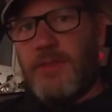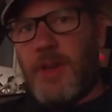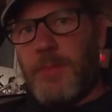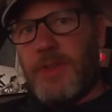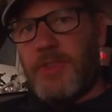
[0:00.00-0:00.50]

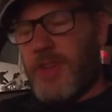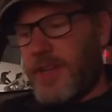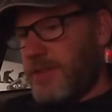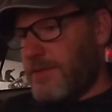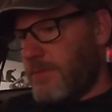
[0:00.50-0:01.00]
chopping and
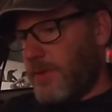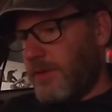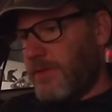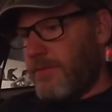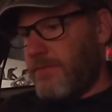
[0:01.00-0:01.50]
changing, but
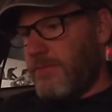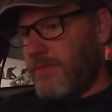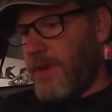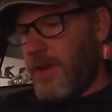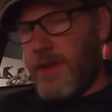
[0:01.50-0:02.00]

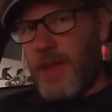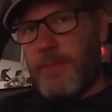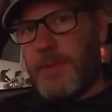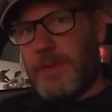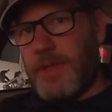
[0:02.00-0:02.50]
very
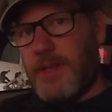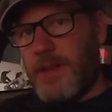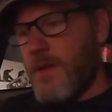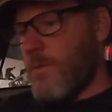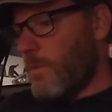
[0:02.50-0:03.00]
happy with that
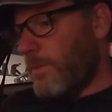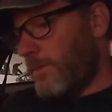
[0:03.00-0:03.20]
now.